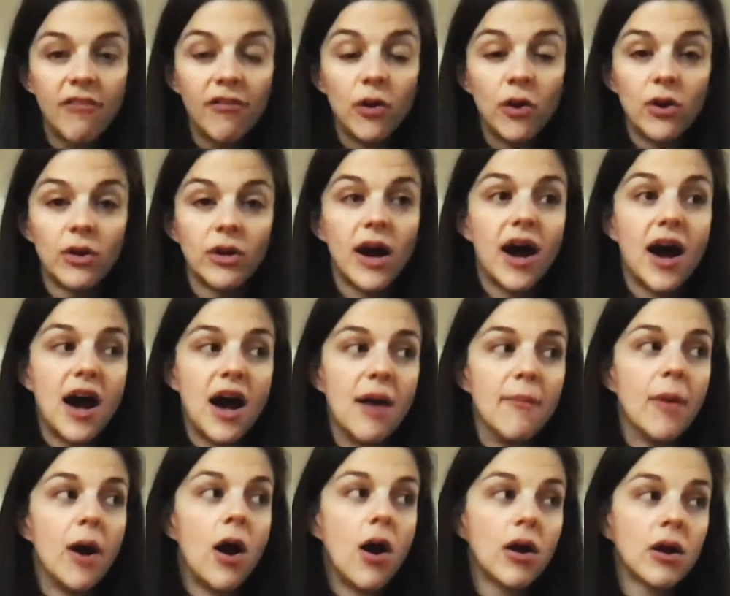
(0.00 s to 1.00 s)
awful.
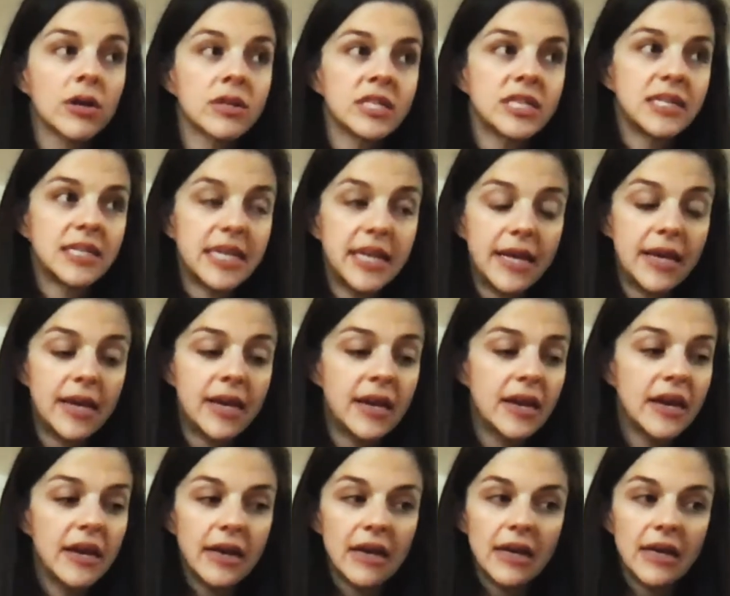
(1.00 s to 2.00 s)
Our
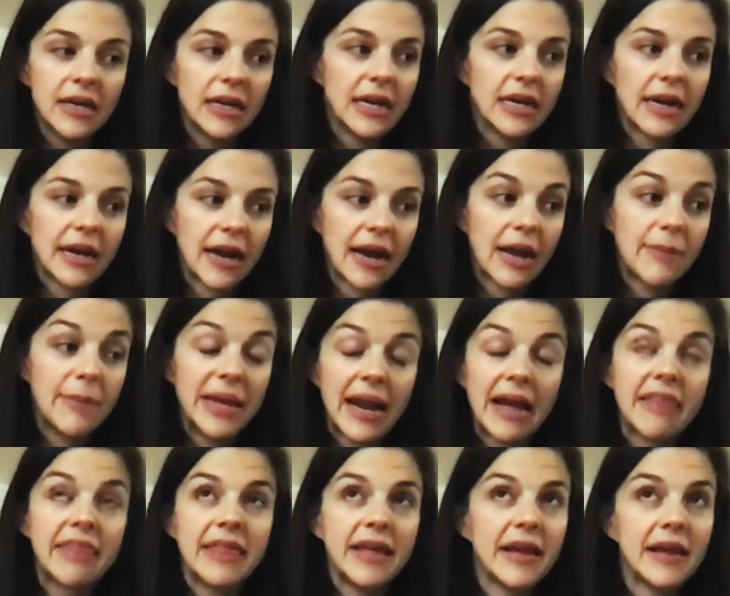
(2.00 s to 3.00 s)
city,
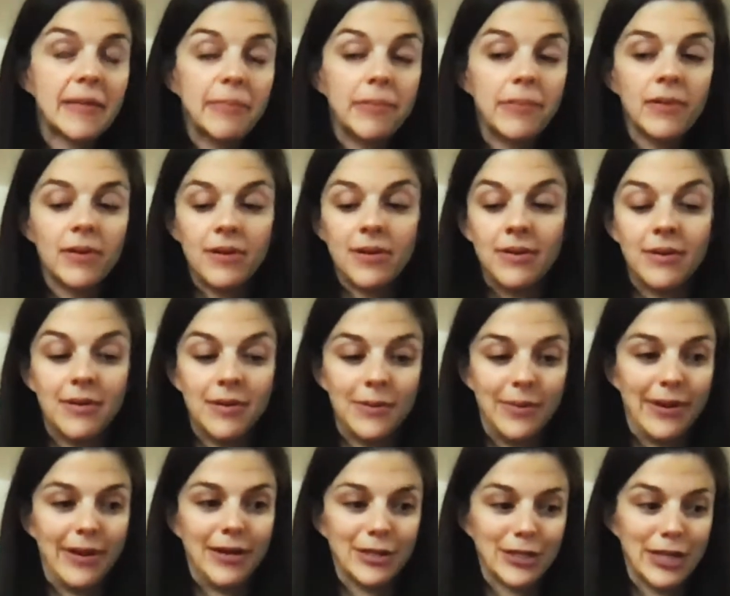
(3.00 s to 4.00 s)
I think,
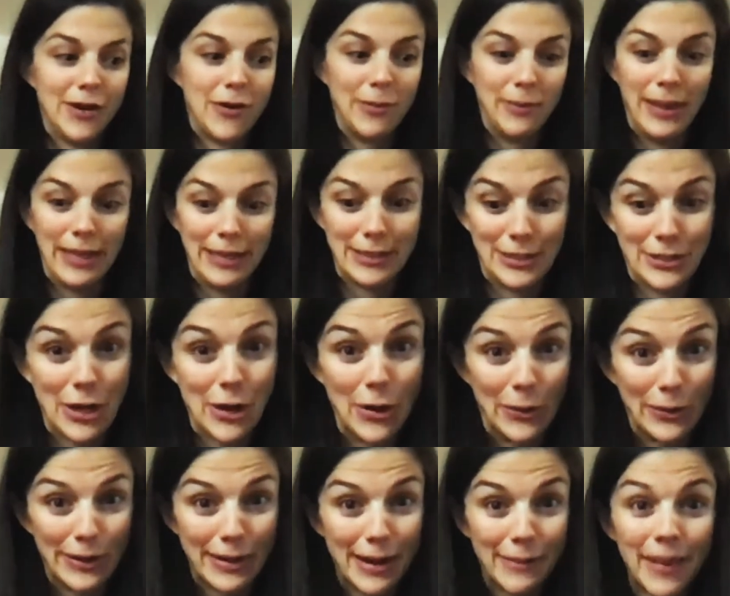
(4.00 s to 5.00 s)
oh my gosh, now I'm like
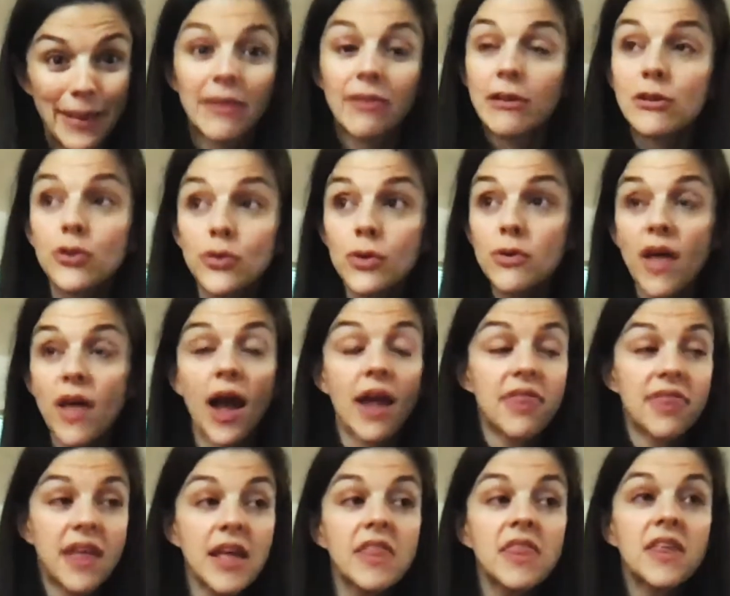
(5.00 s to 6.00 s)
stoned and I'm like, the truth,
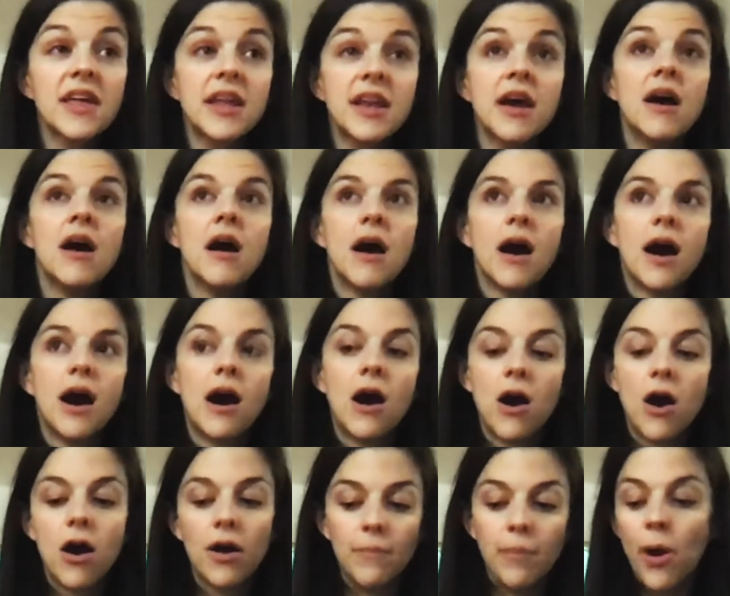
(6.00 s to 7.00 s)
I think
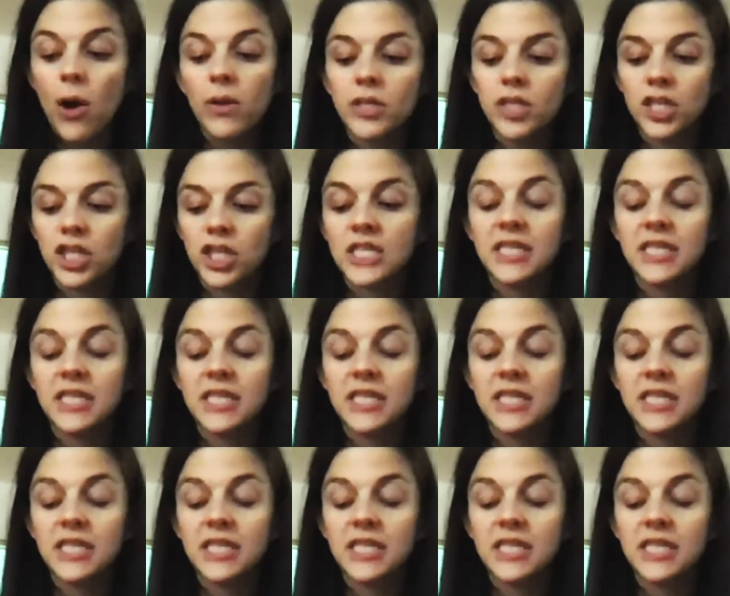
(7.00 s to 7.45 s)
that